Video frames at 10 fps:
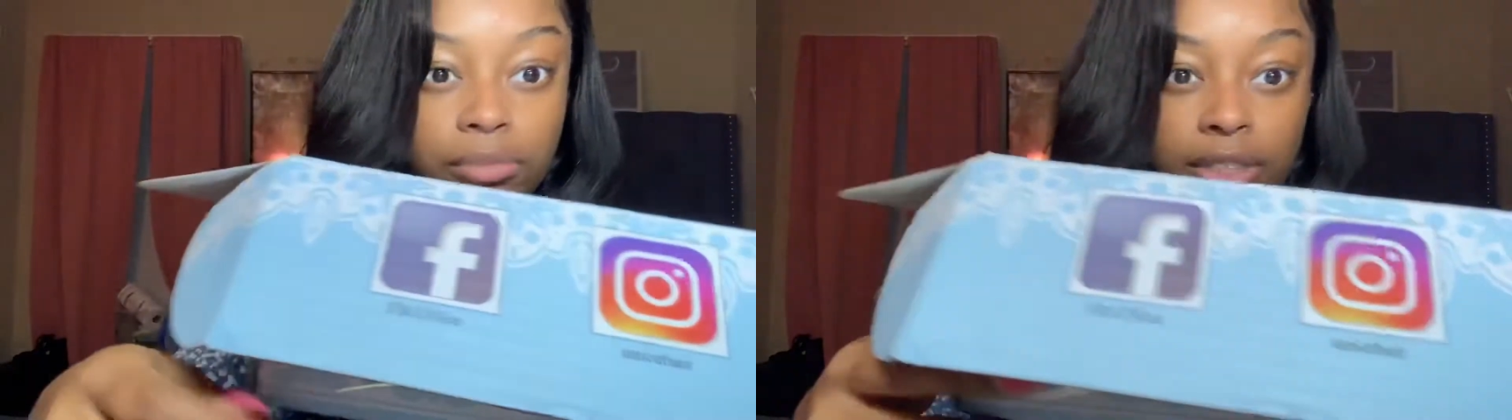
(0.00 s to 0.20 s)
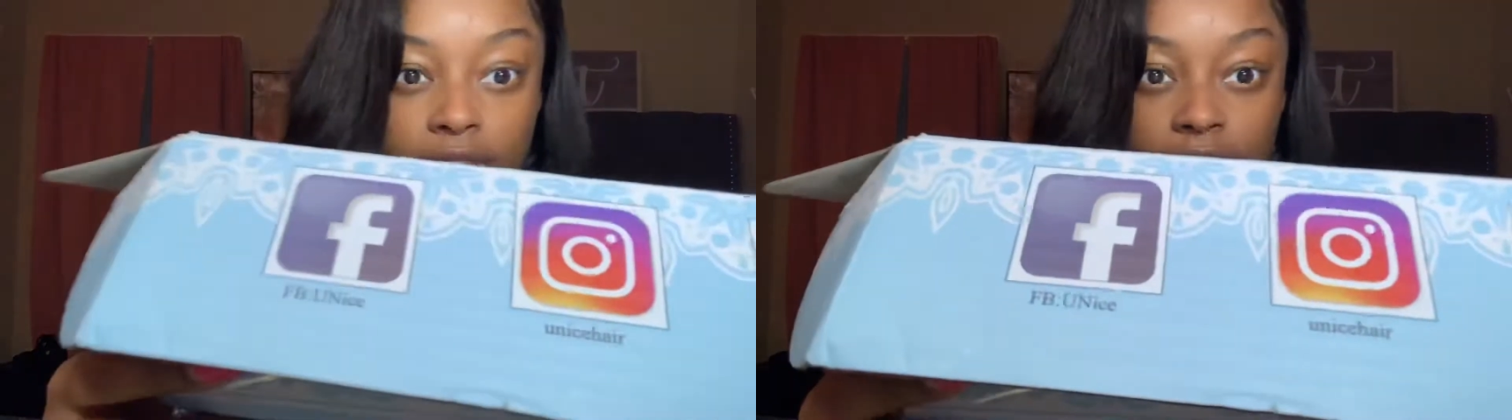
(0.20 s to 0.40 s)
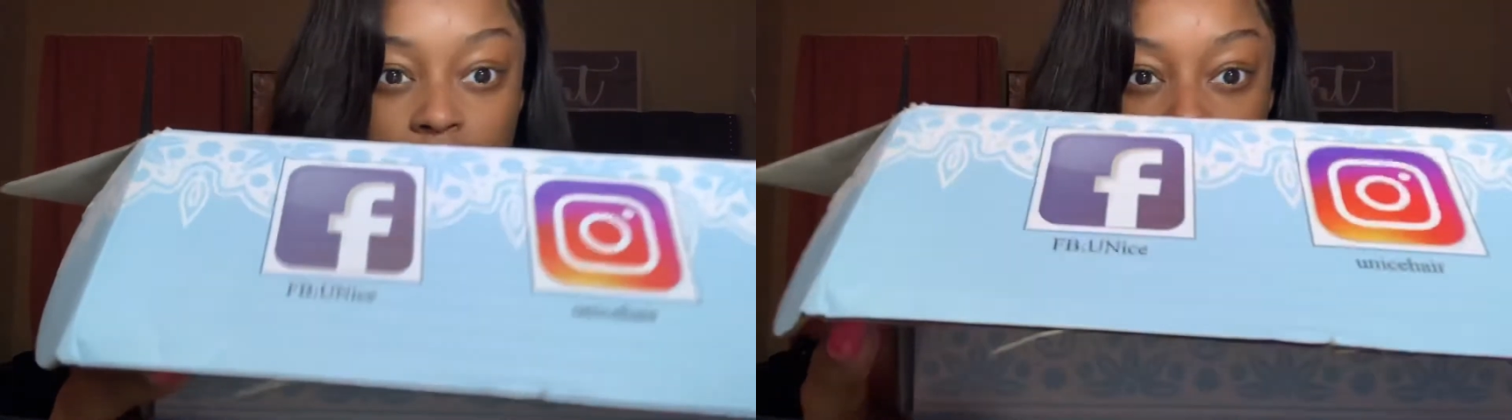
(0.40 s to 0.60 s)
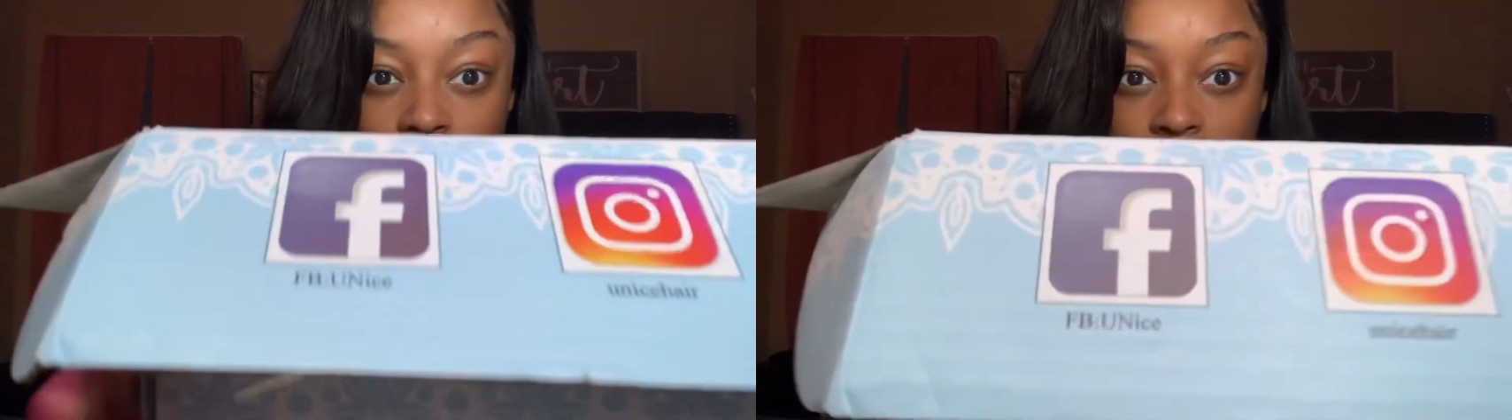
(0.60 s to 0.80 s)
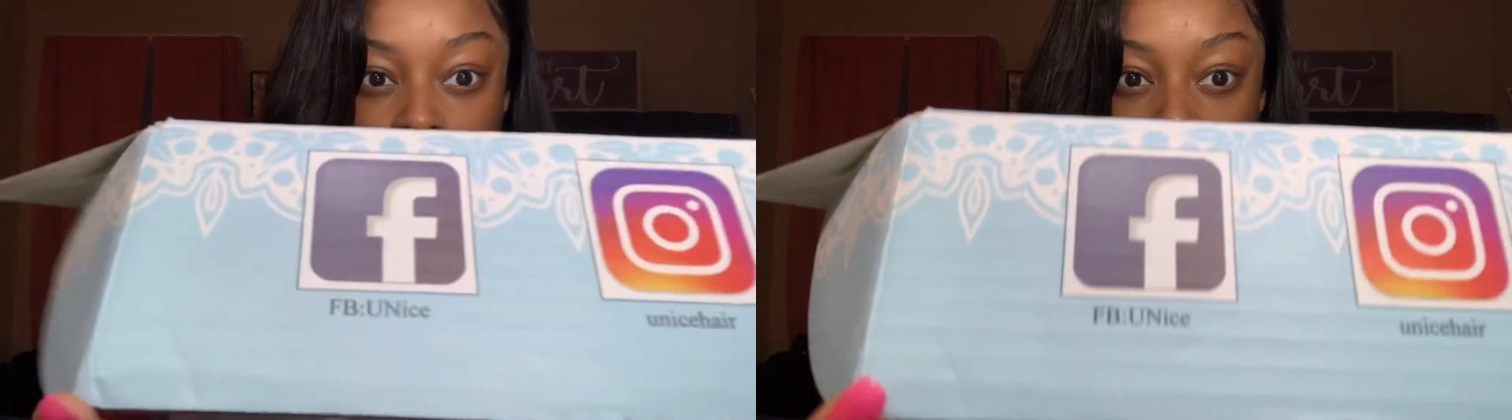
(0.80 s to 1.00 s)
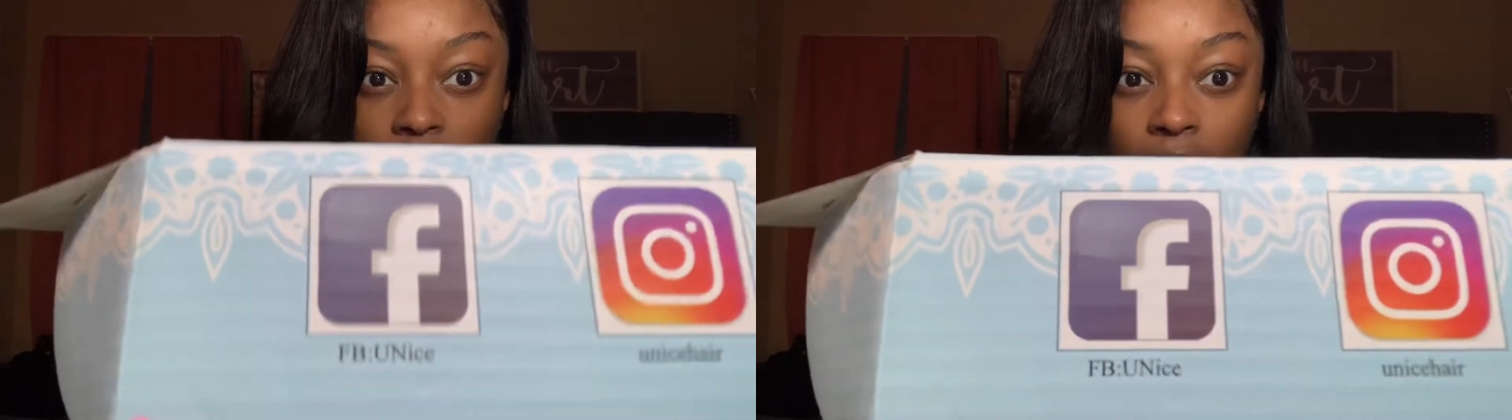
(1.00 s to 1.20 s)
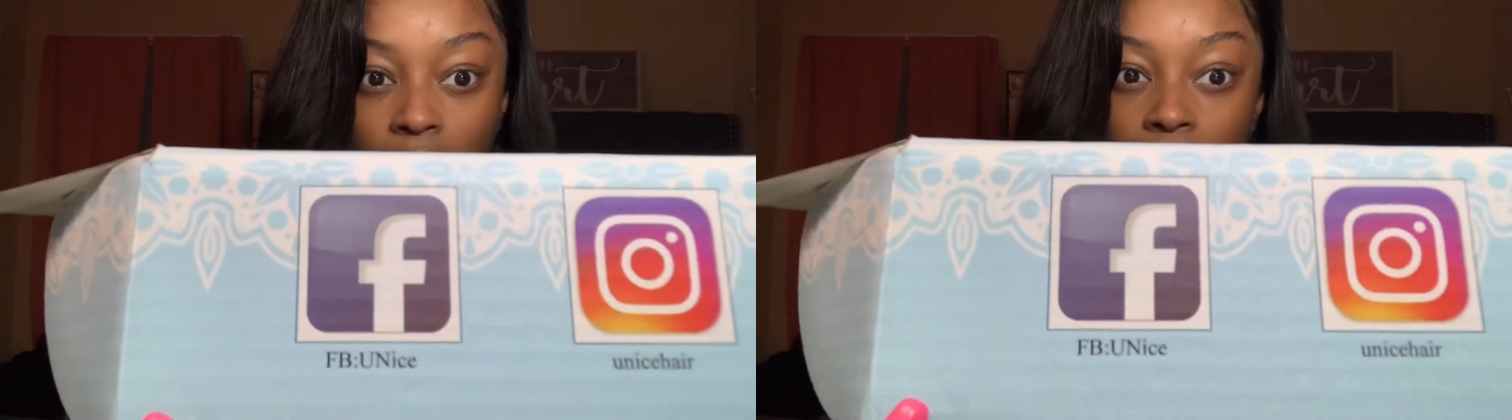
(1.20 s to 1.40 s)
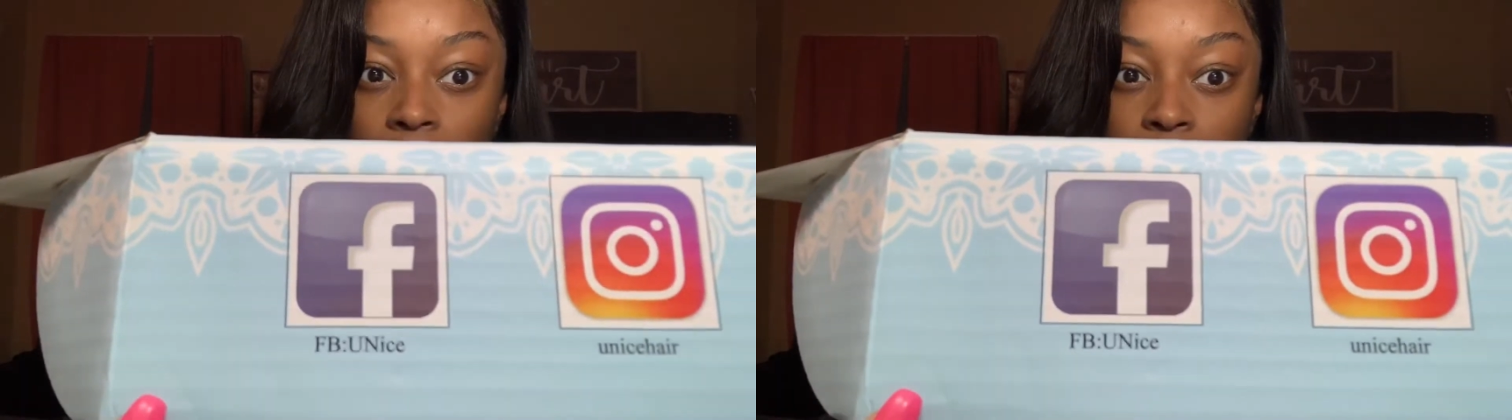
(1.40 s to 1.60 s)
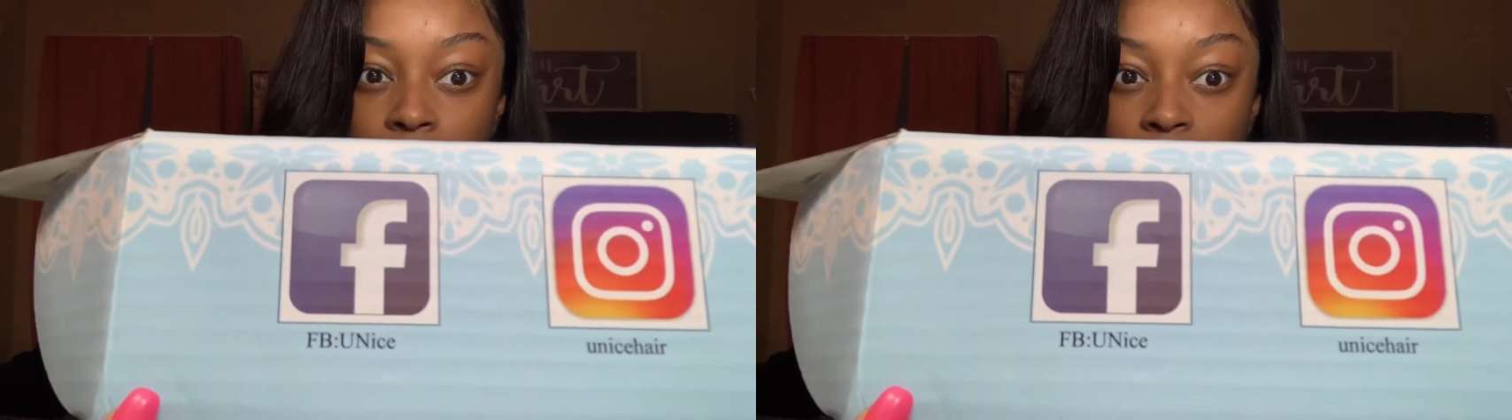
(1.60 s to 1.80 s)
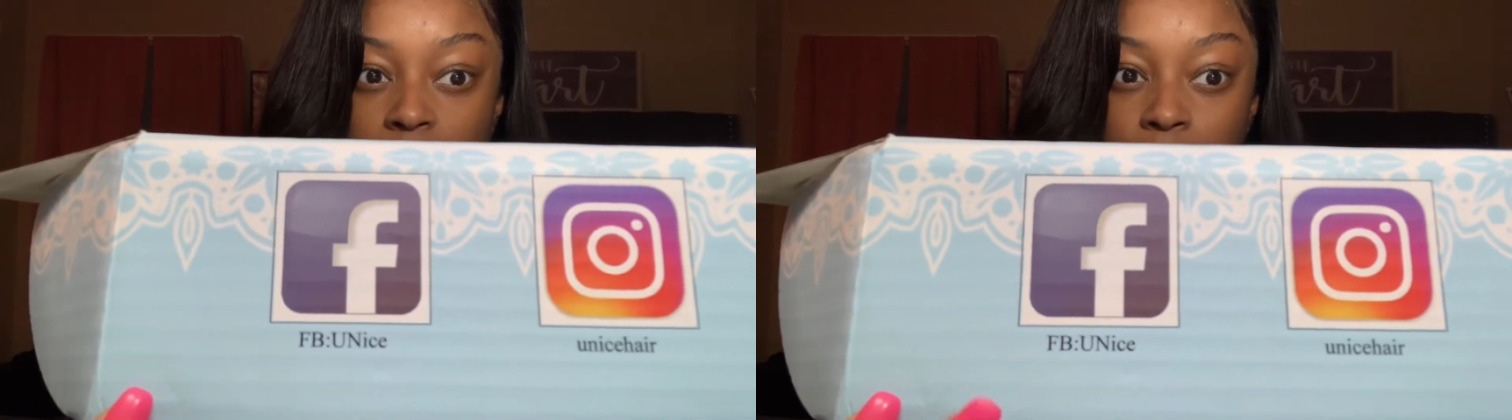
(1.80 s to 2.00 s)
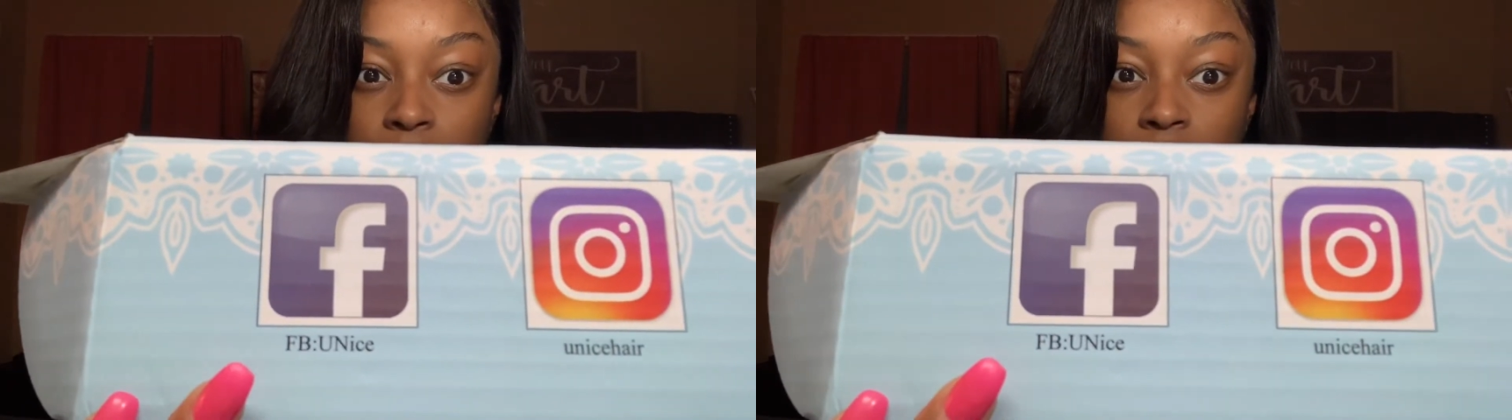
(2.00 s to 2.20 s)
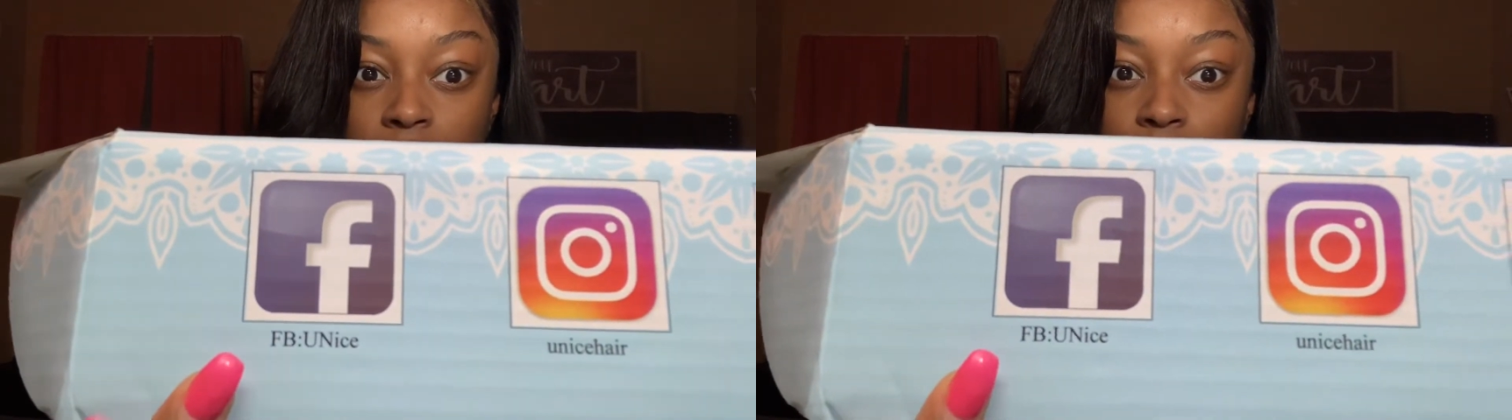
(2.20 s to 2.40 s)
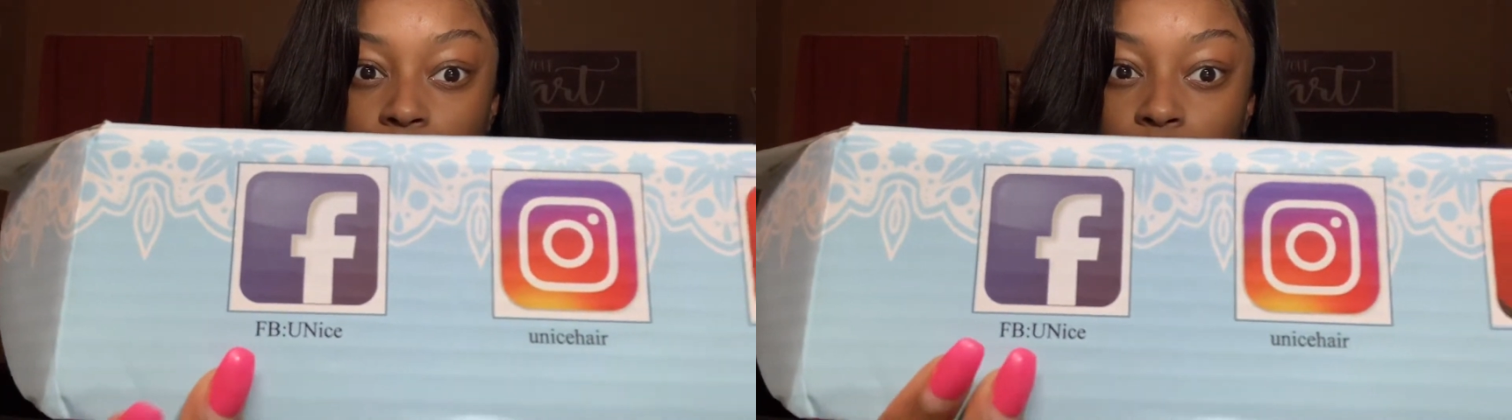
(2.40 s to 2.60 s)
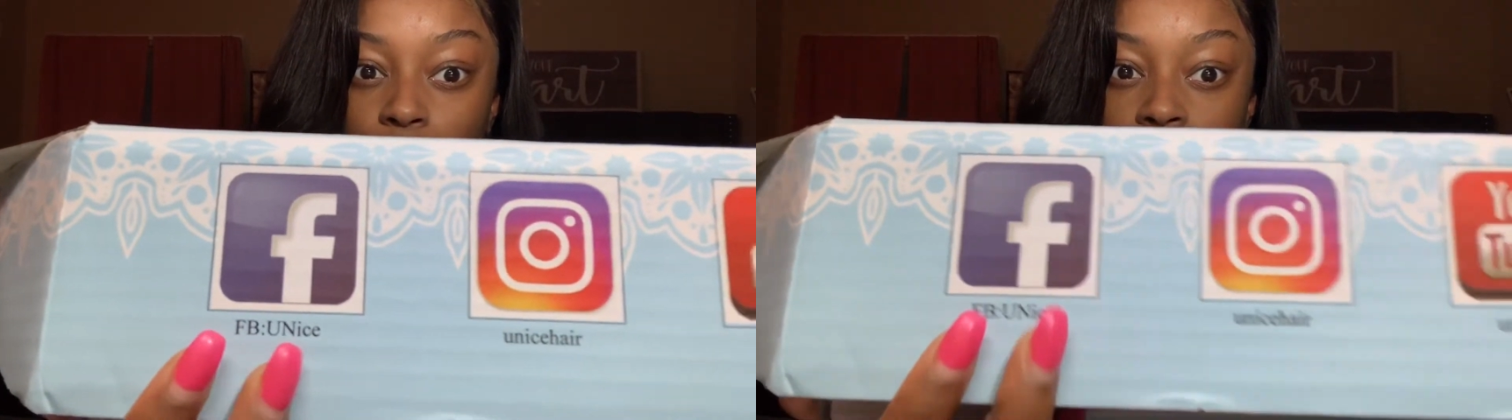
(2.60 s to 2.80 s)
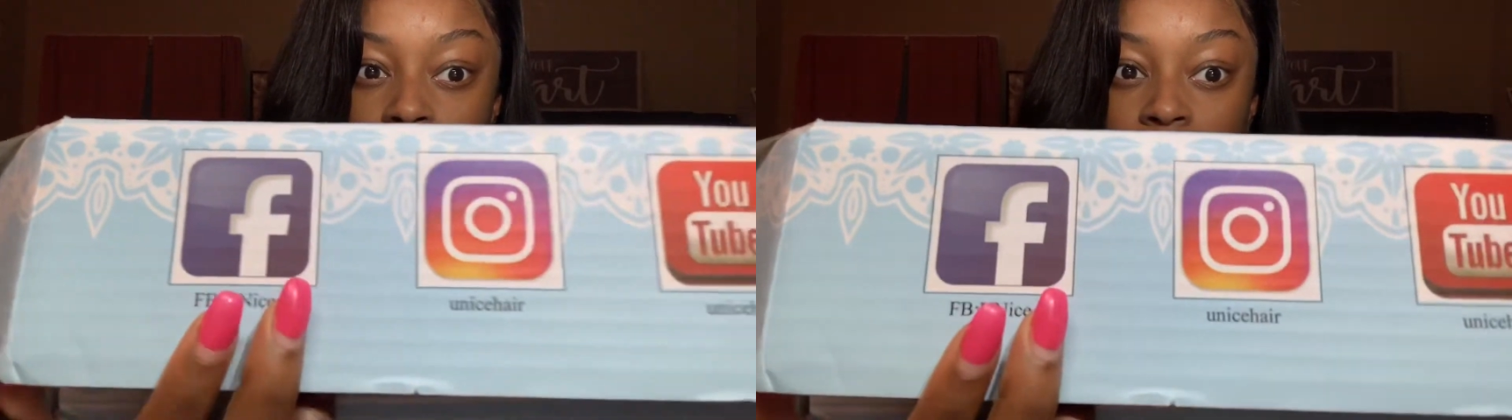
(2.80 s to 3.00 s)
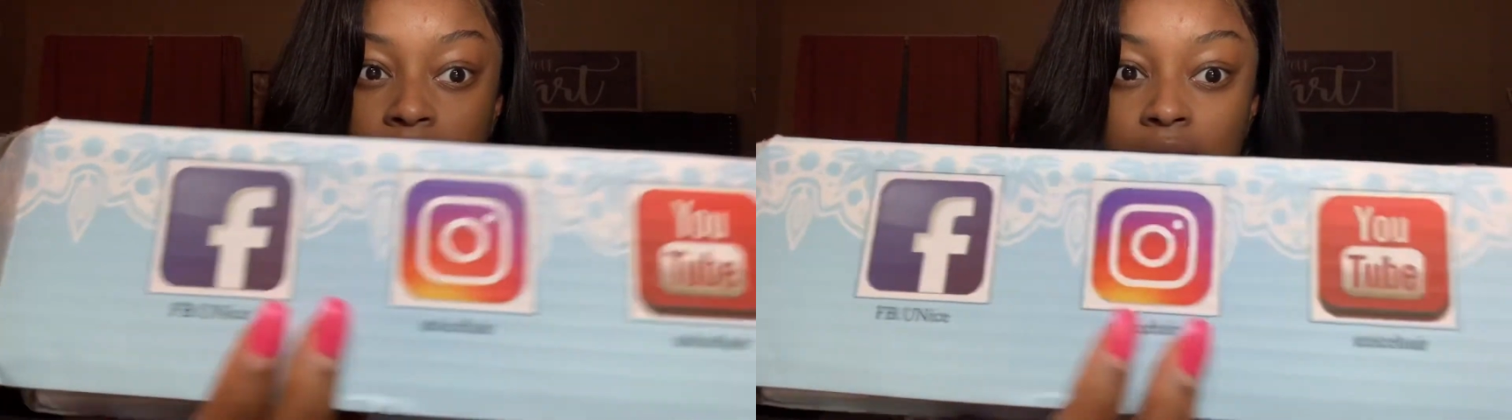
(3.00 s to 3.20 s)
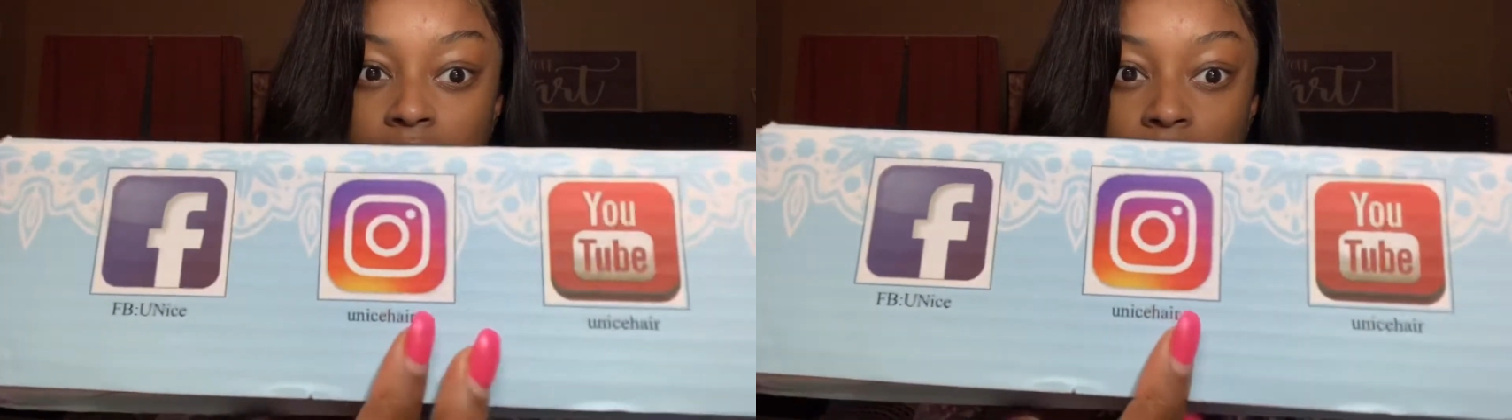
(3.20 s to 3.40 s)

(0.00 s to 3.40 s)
medias: Facebook, UNice,